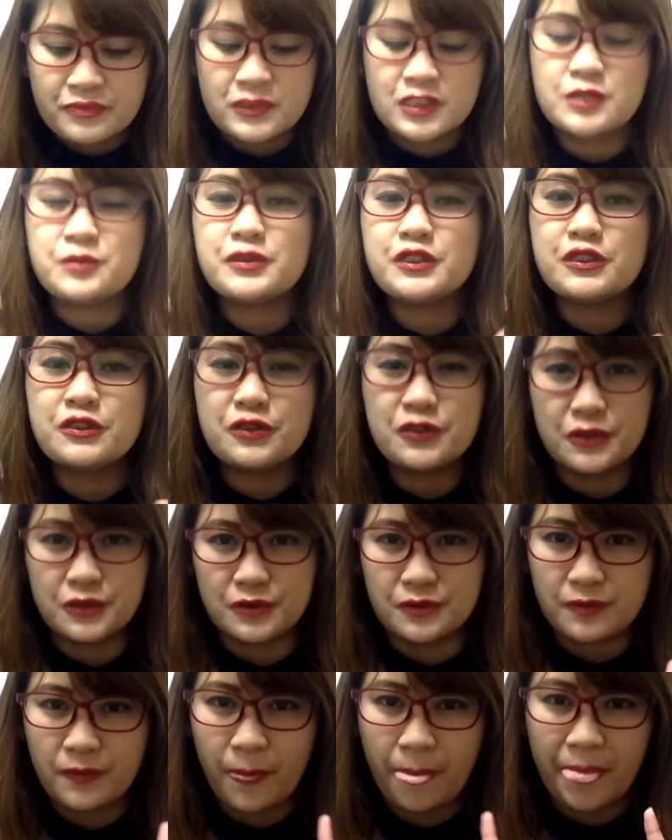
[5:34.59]
Number two,
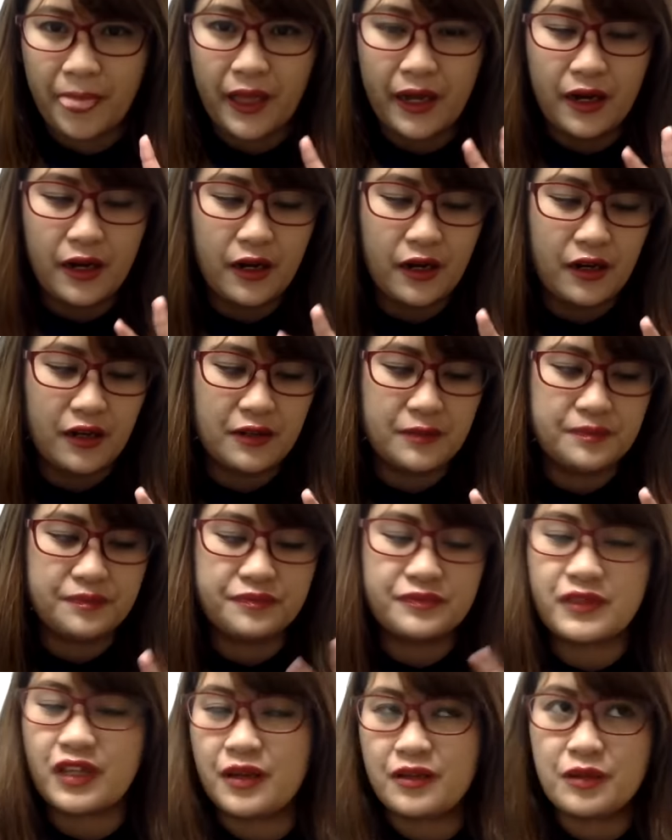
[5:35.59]

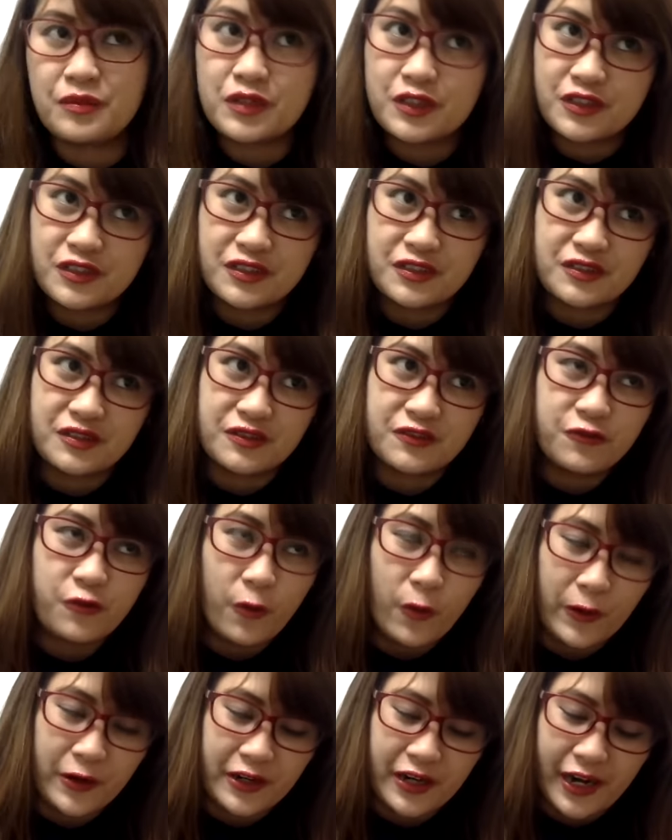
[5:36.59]
number
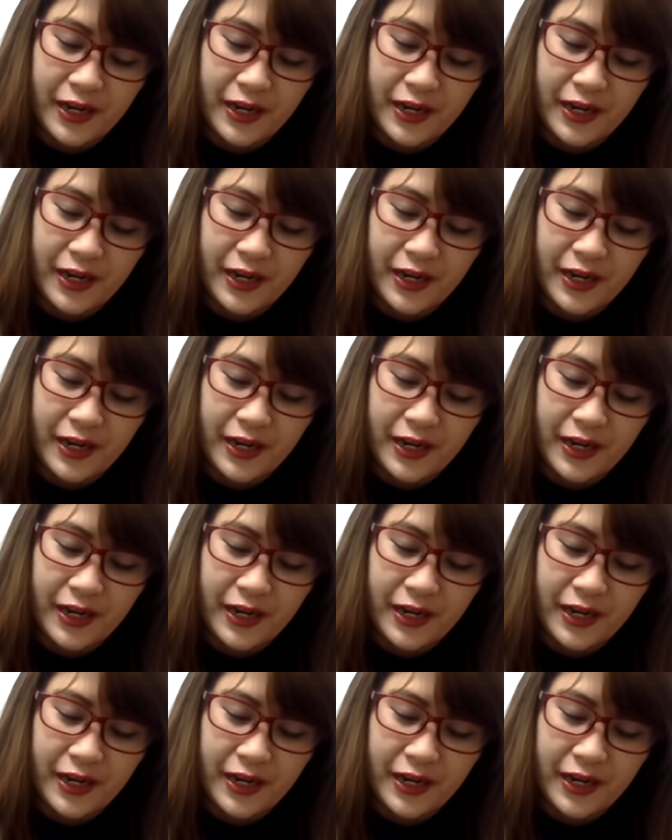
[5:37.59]
four.